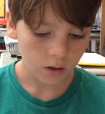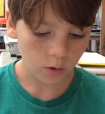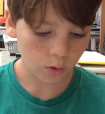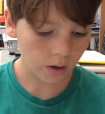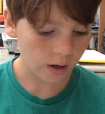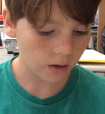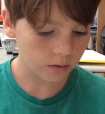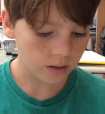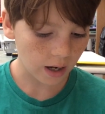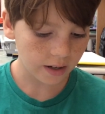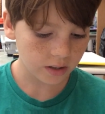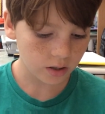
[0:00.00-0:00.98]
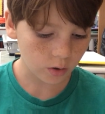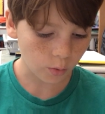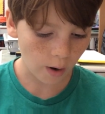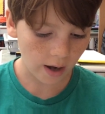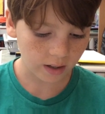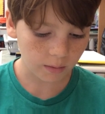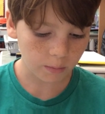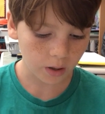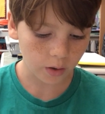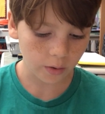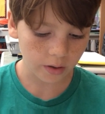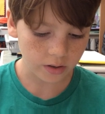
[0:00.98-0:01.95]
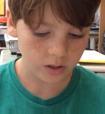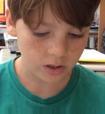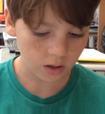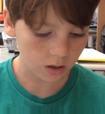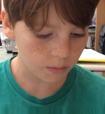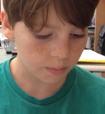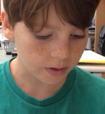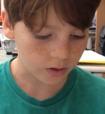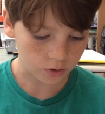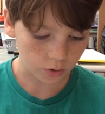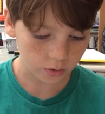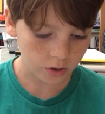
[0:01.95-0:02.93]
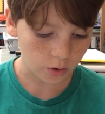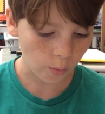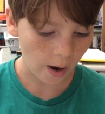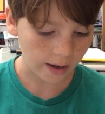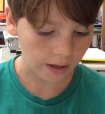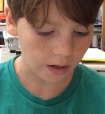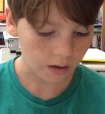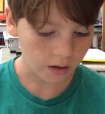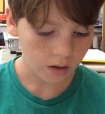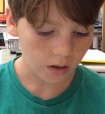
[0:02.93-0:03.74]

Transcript: Laura held tight to the wagon bow and stood up in the jolting wagon.